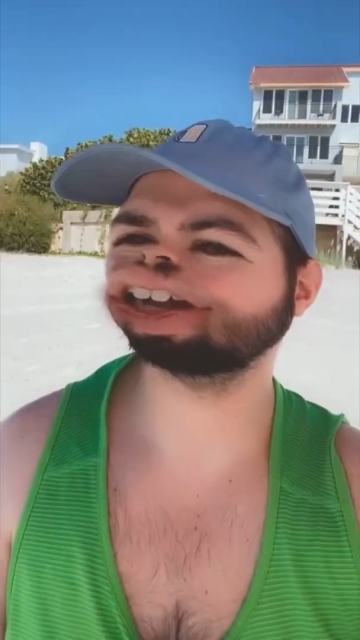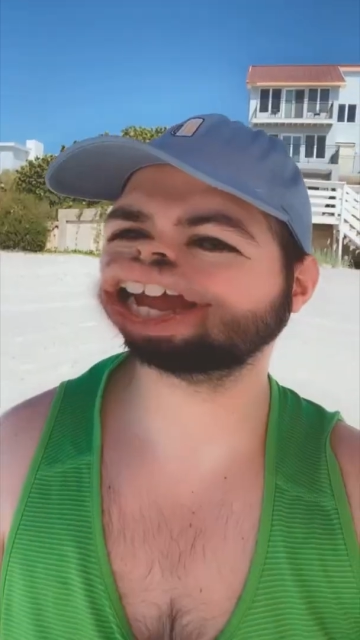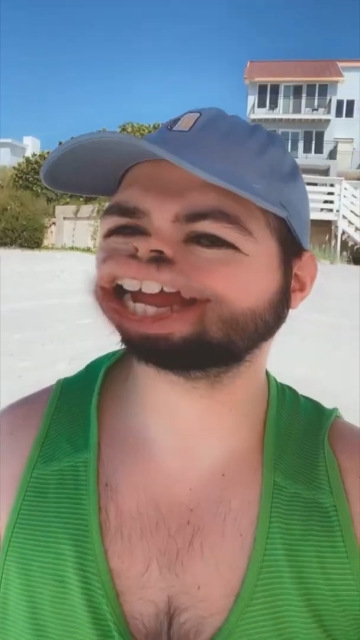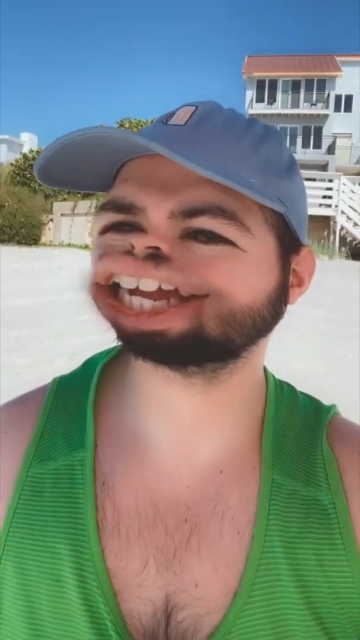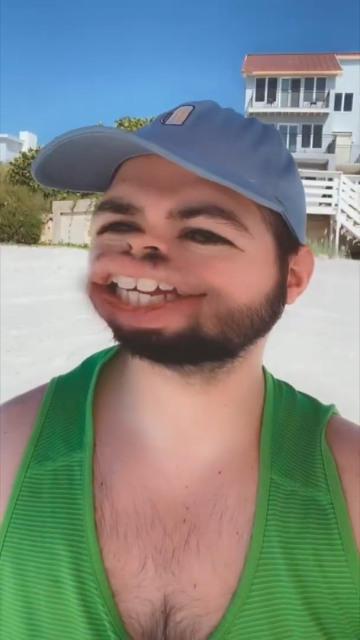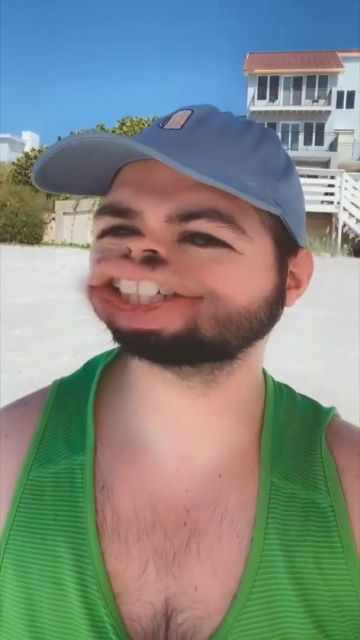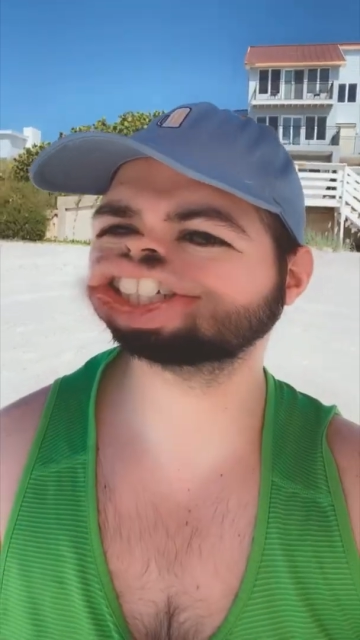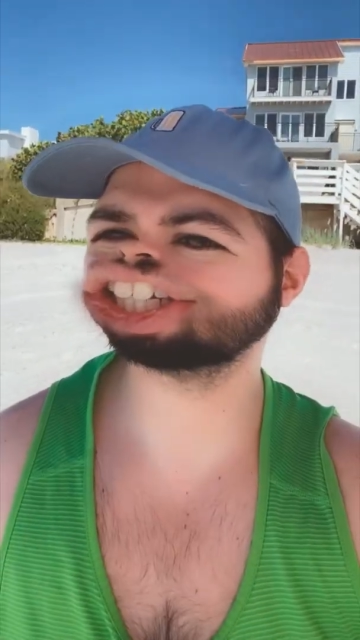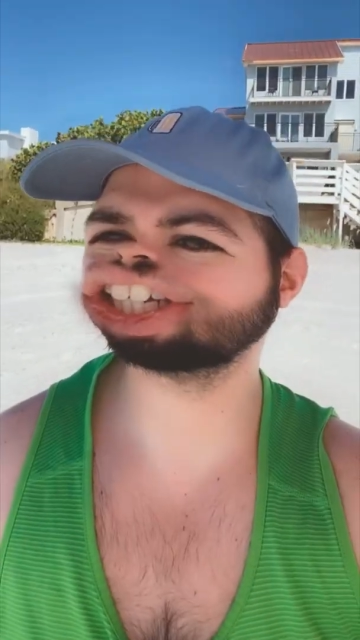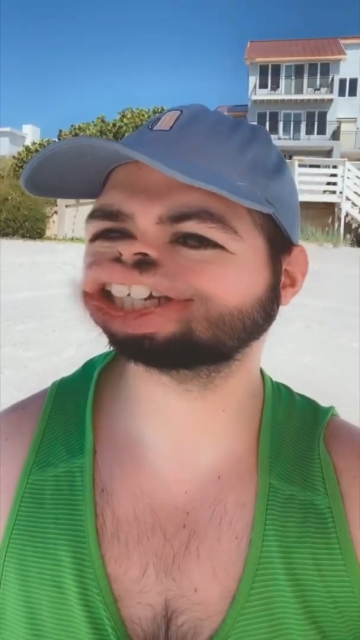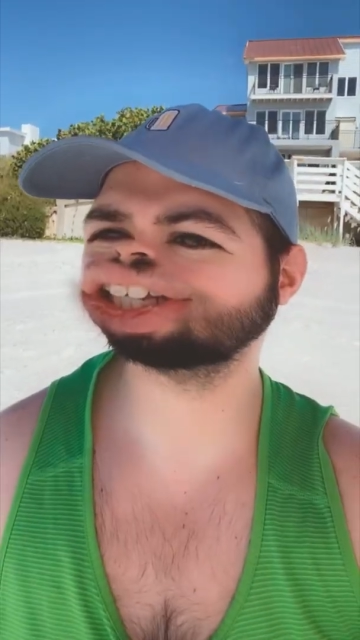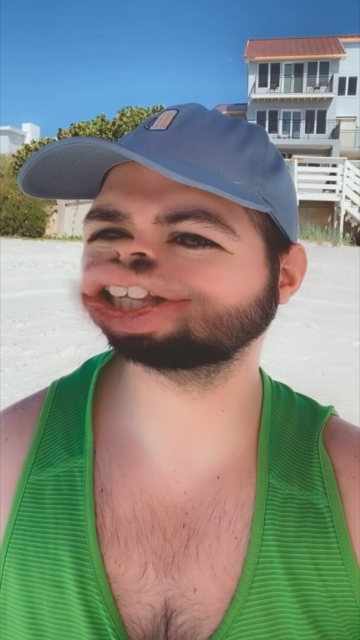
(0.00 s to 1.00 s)
And
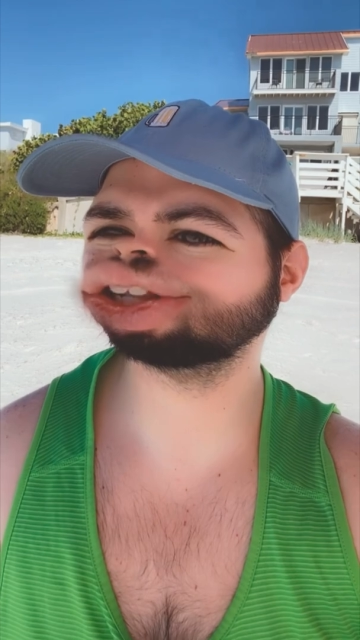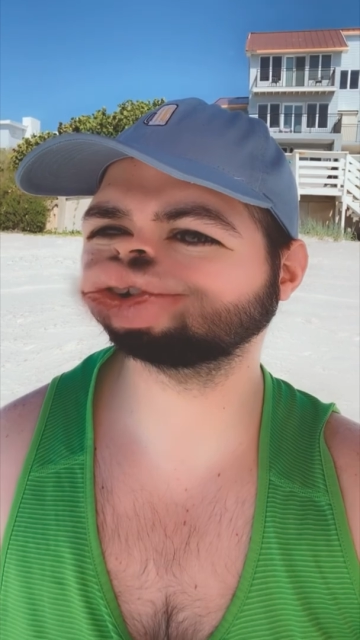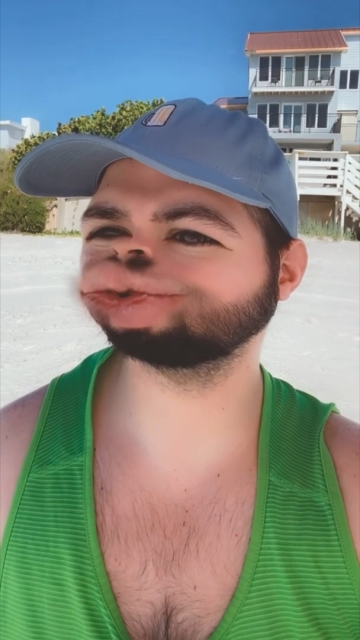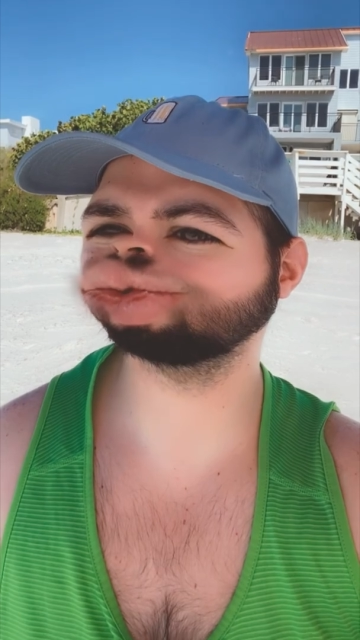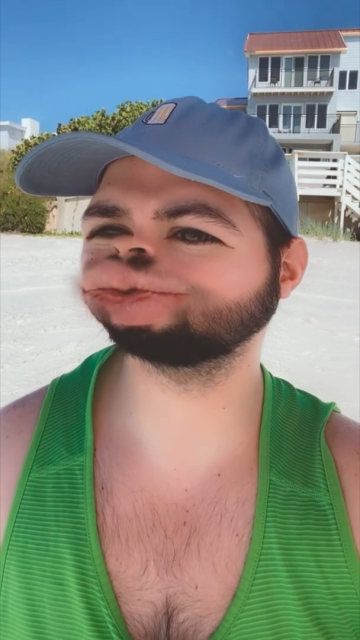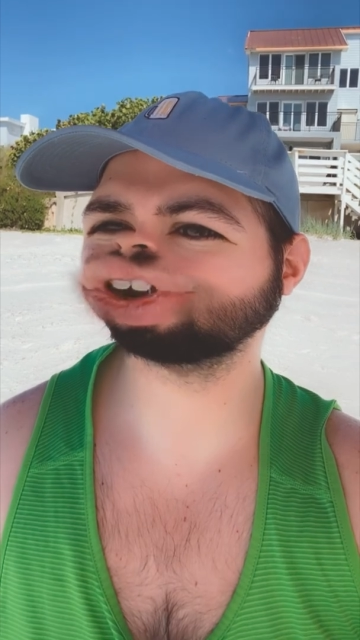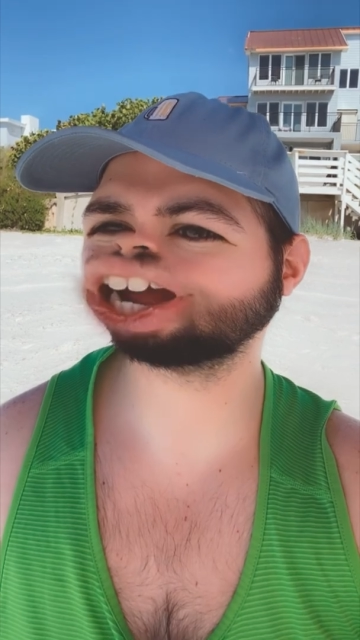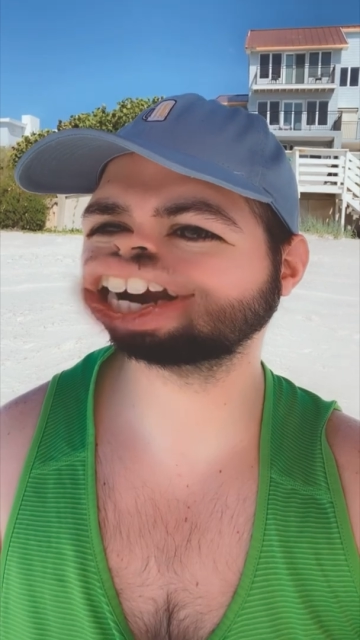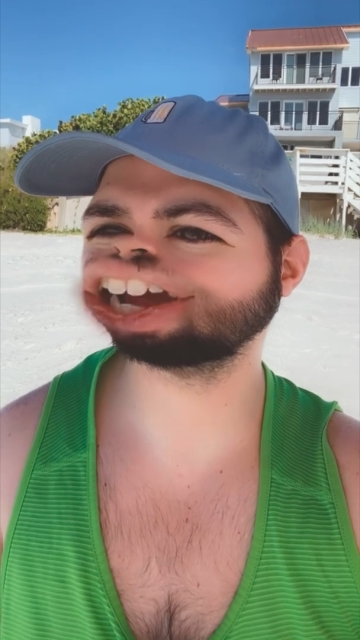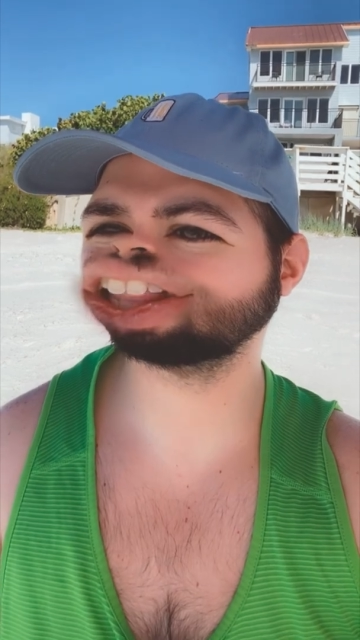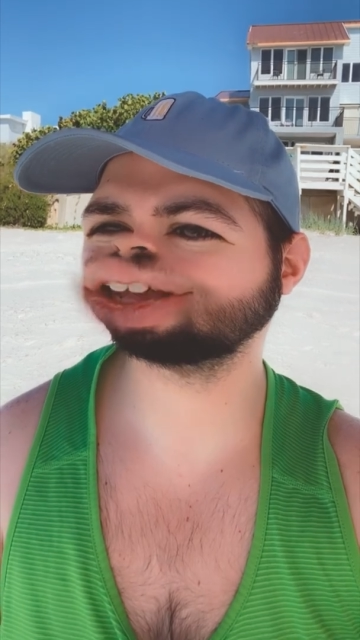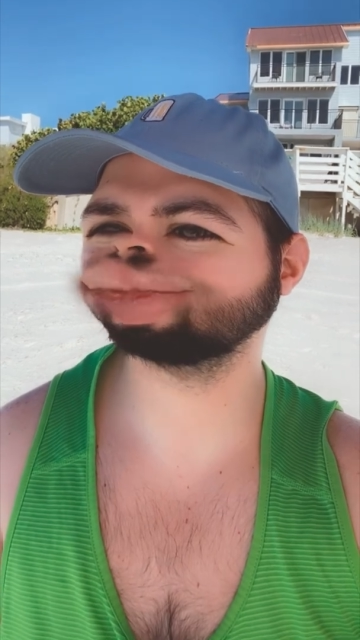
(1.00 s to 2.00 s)
we
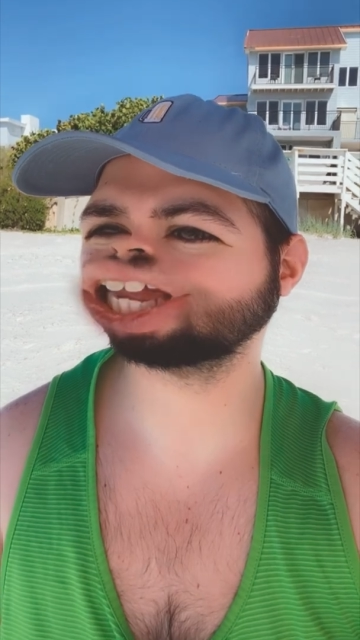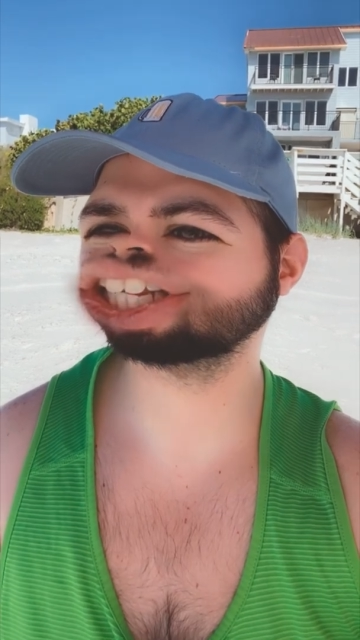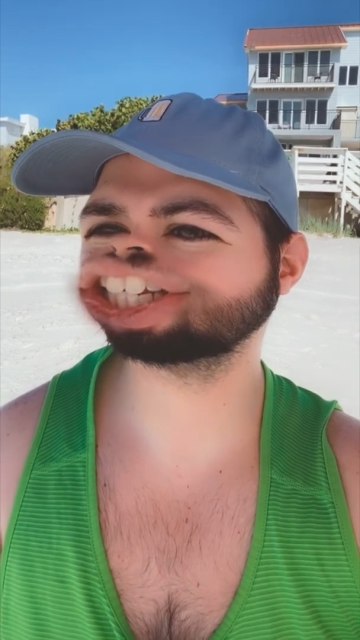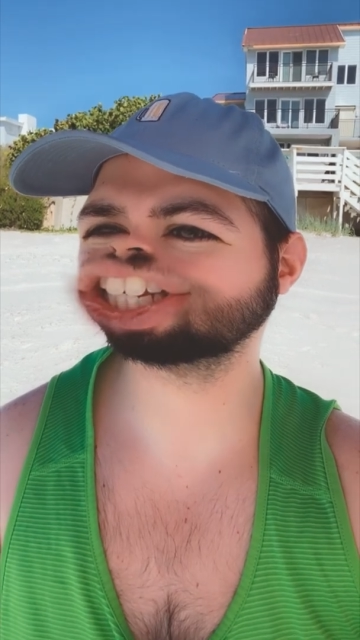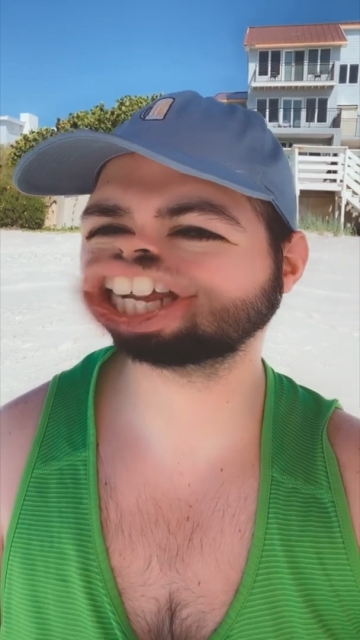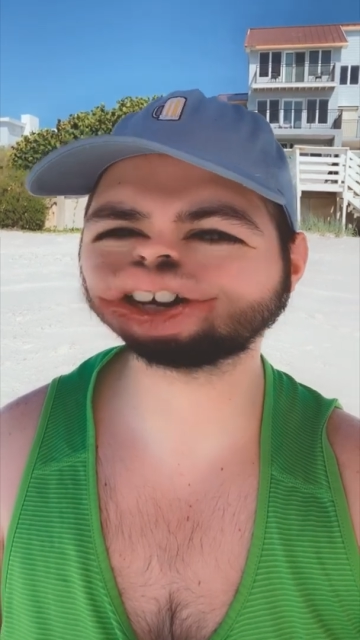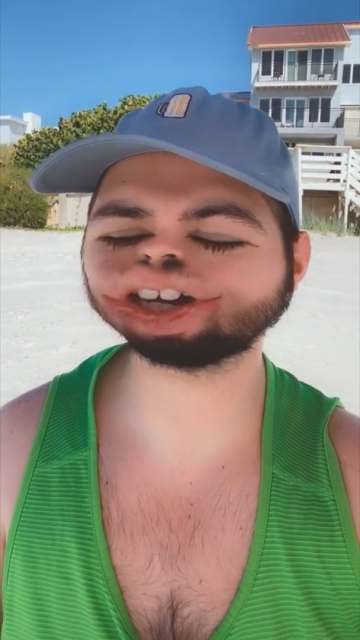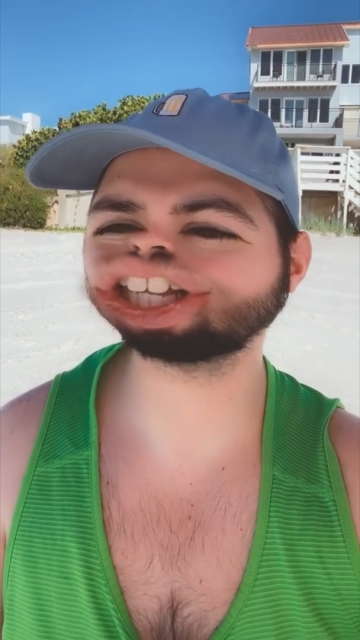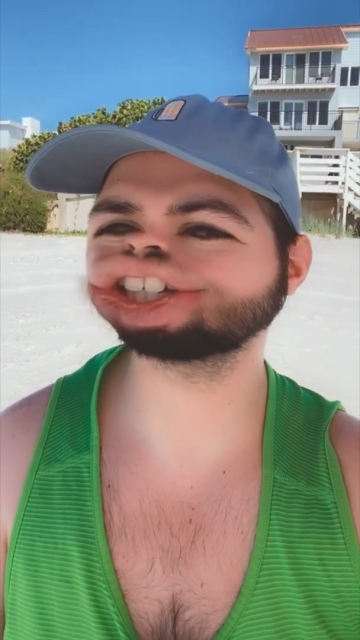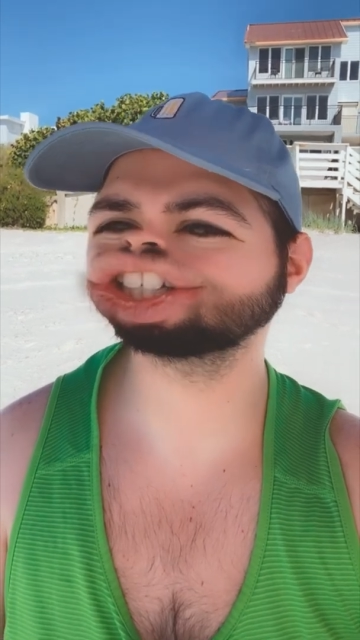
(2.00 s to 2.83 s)
find out that Ben's still a